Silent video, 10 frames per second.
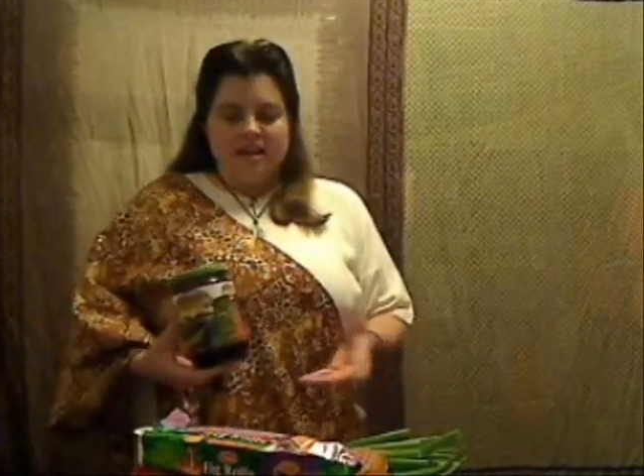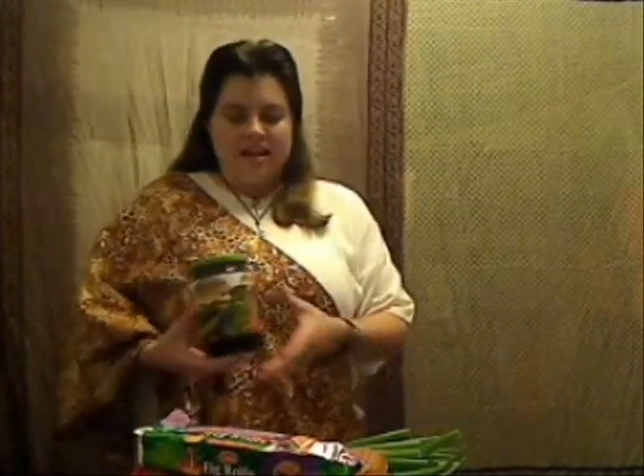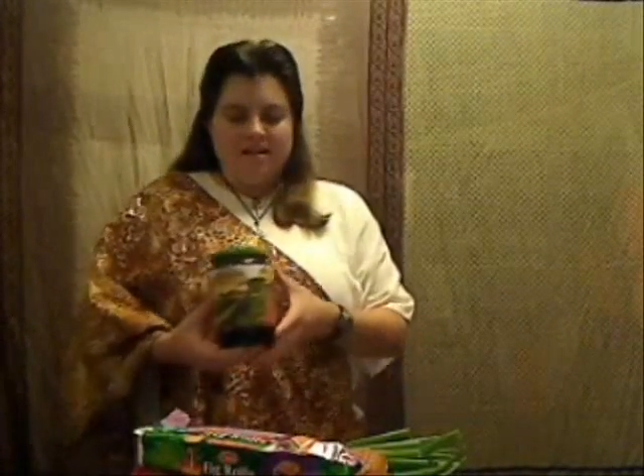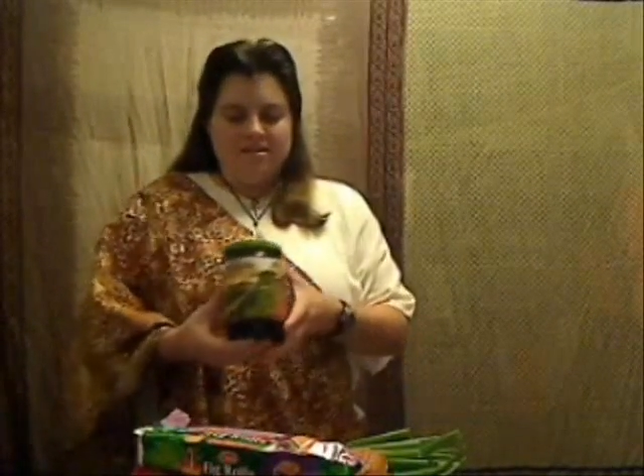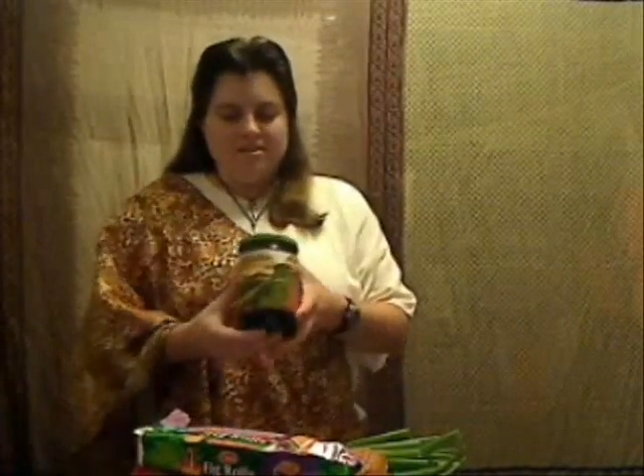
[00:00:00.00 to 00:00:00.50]

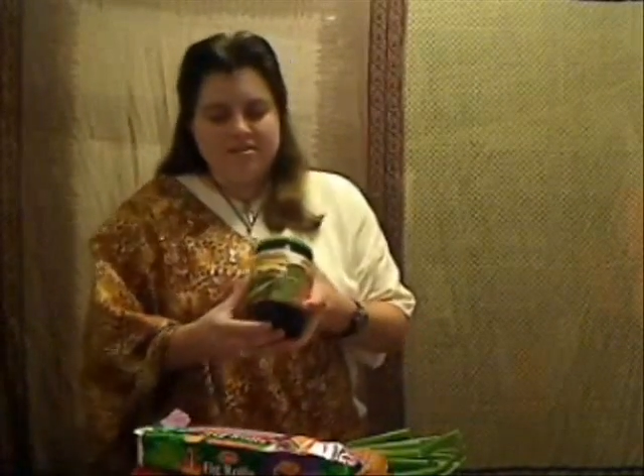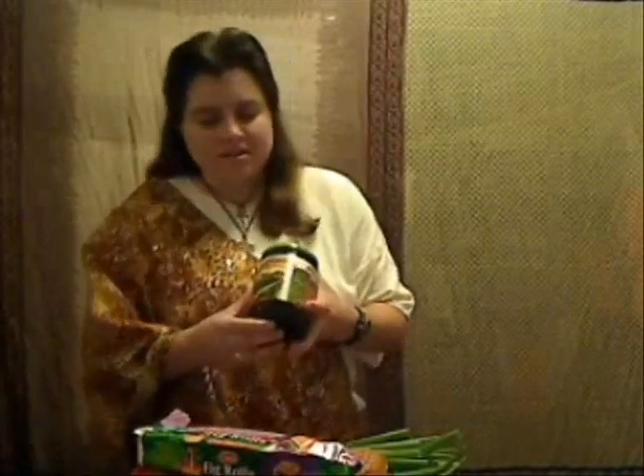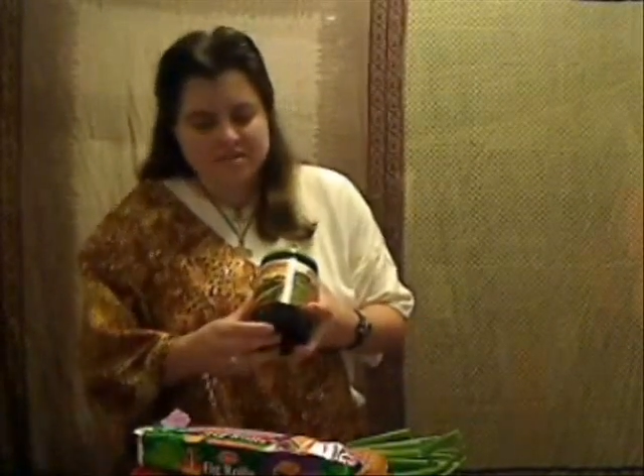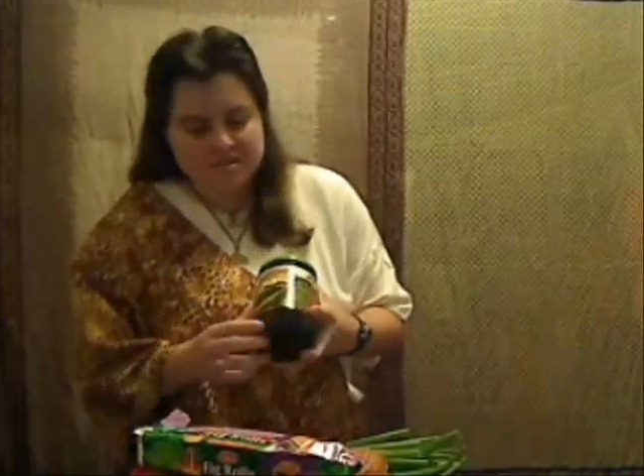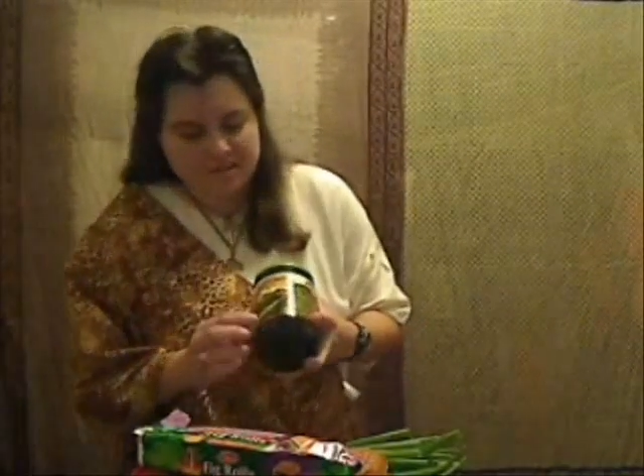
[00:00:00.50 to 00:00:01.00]
and you
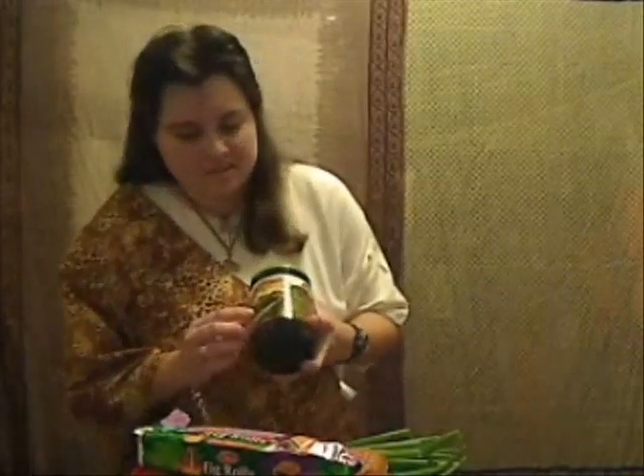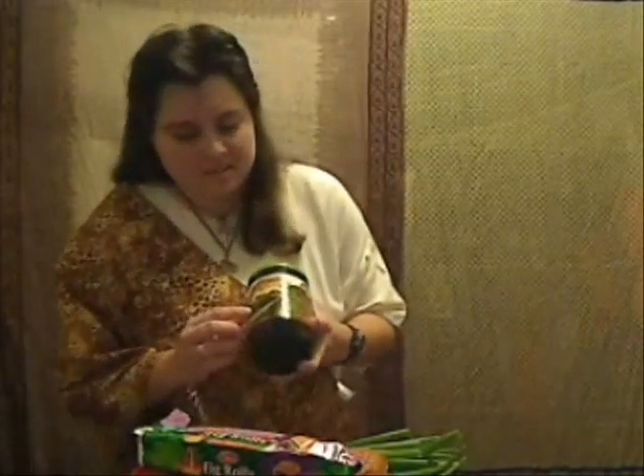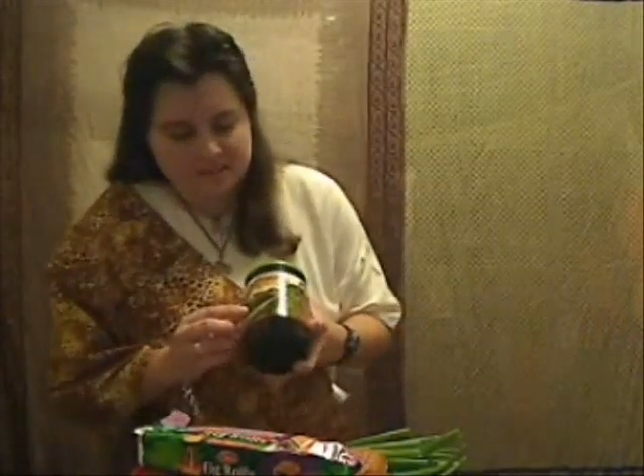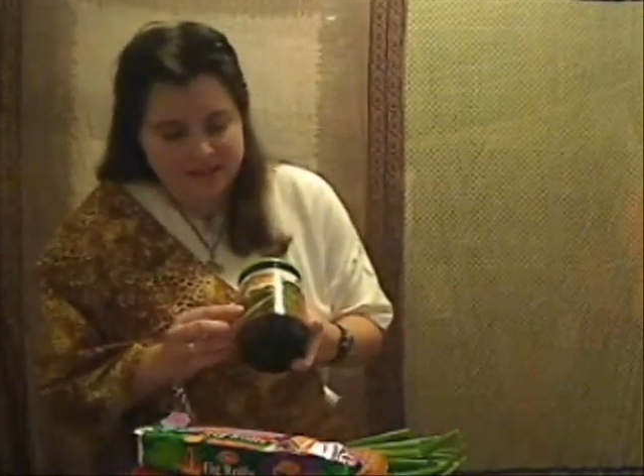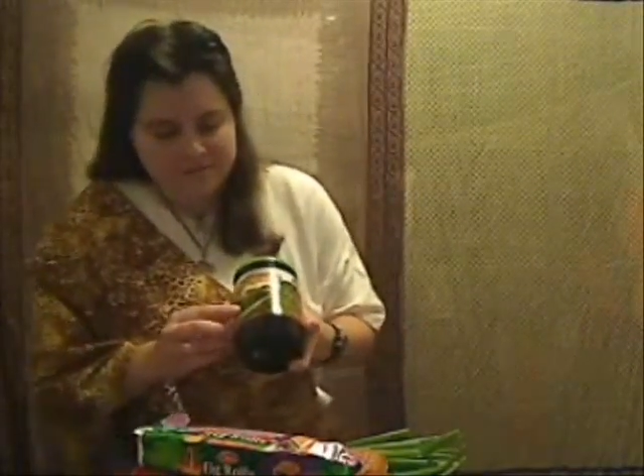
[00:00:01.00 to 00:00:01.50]
can see on
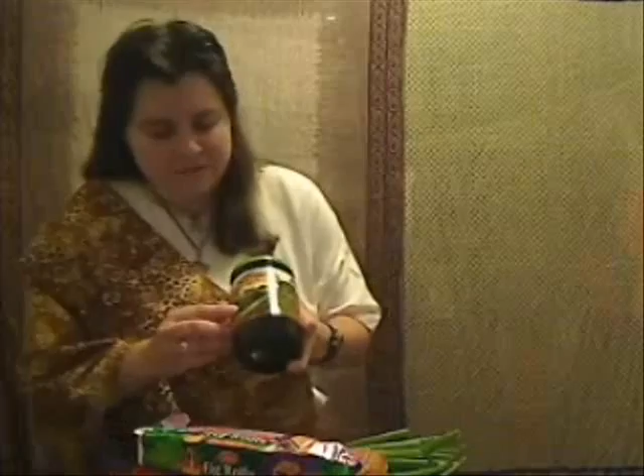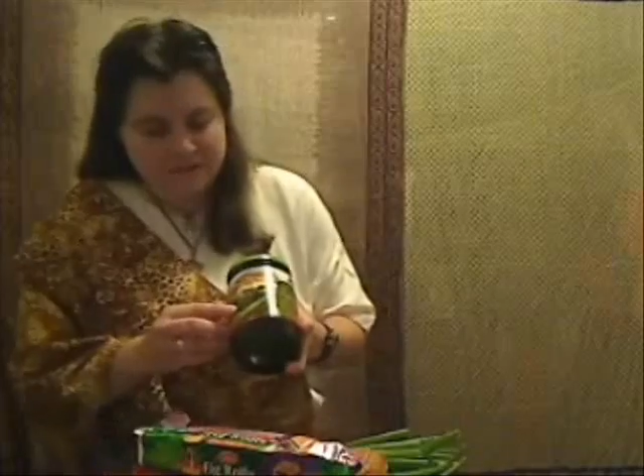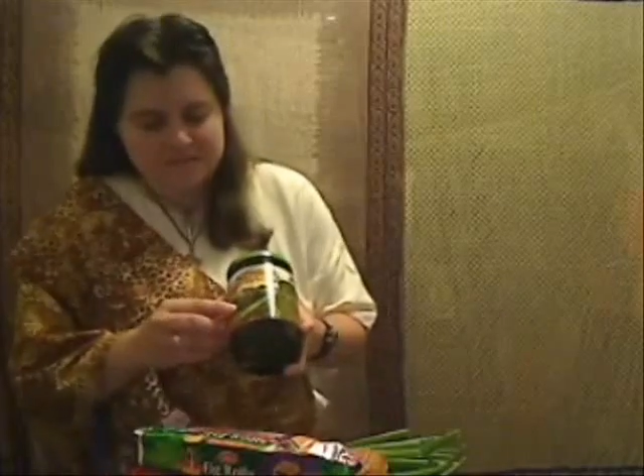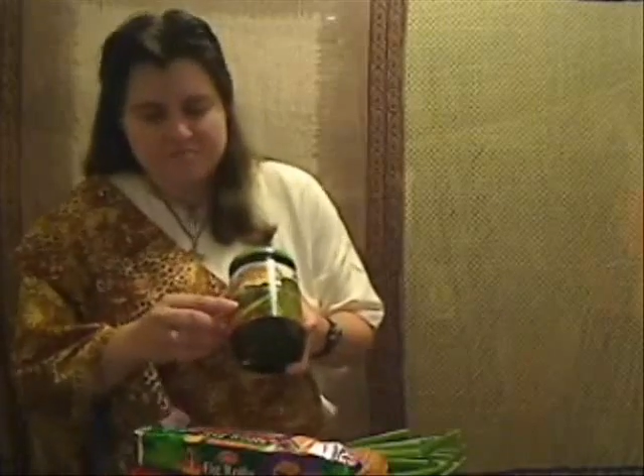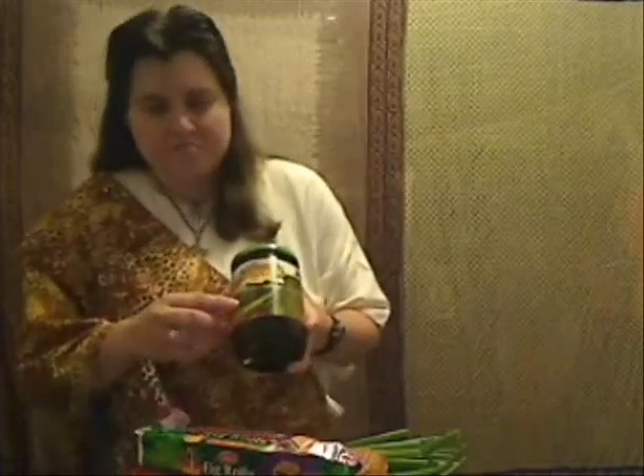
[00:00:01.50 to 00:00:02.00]
the label
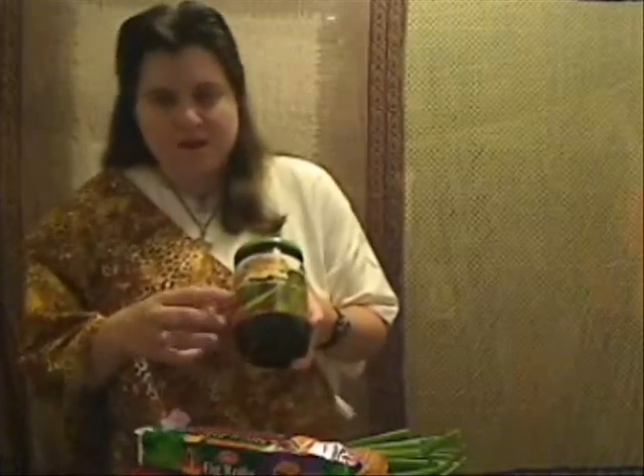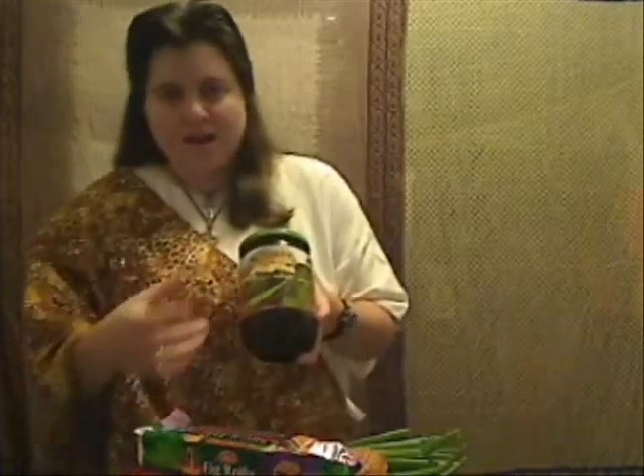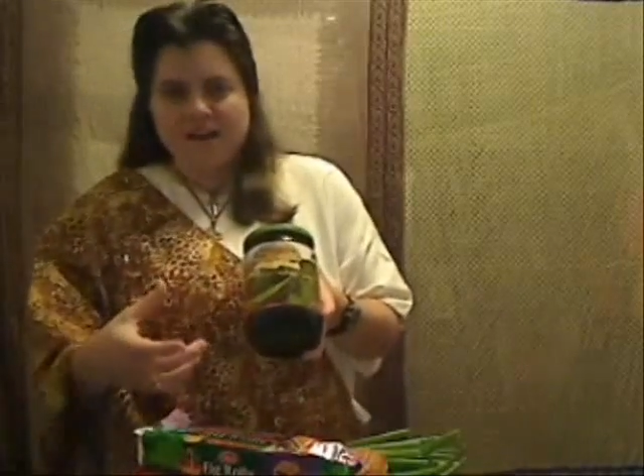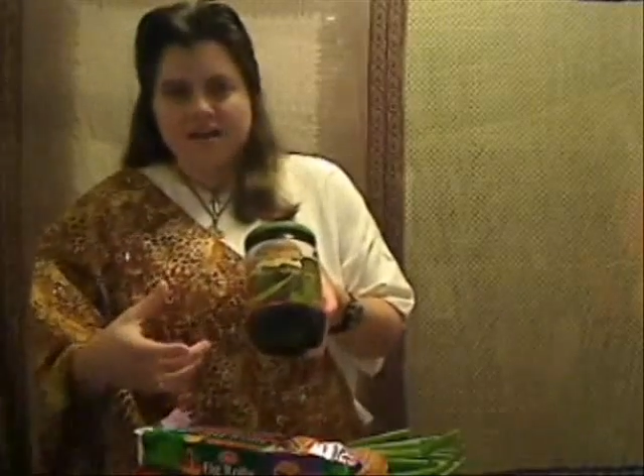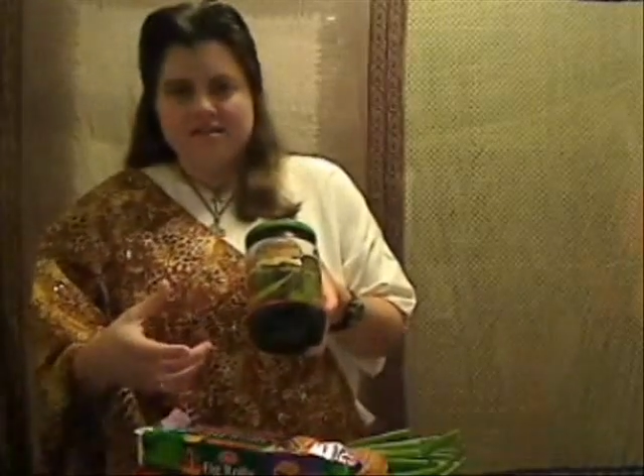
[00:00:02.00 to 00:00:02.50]
these
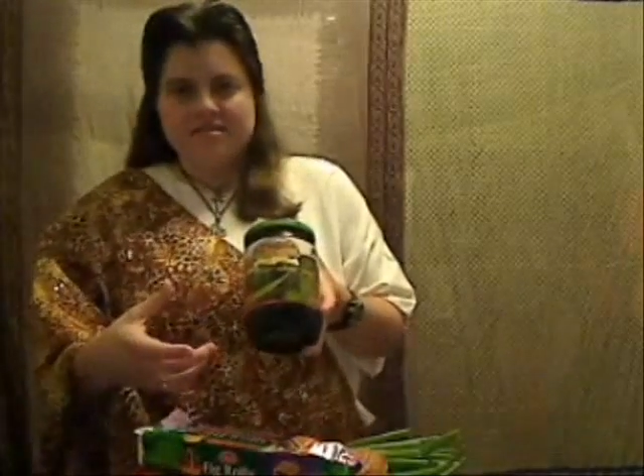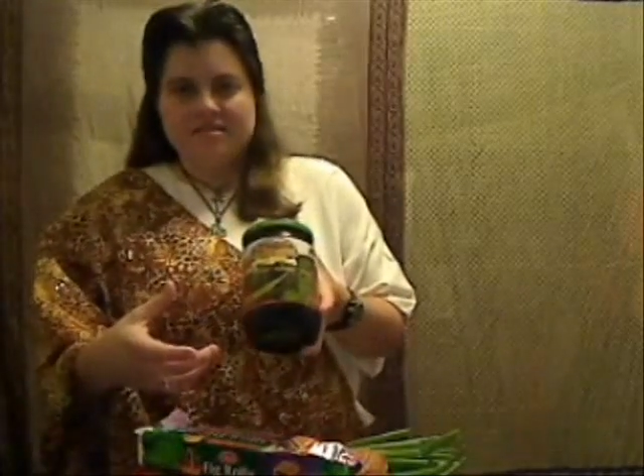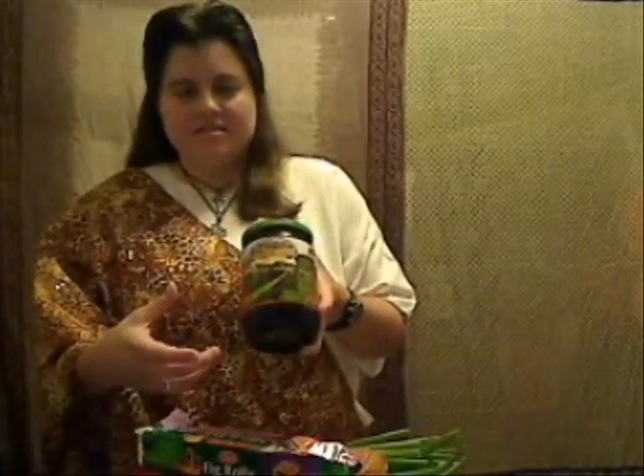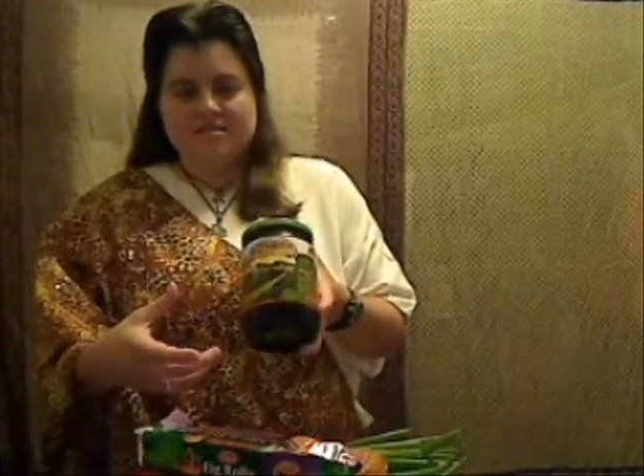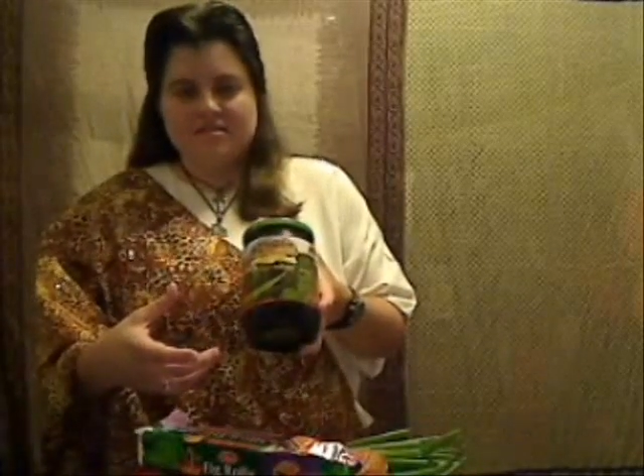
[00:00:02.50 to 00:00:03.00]
pods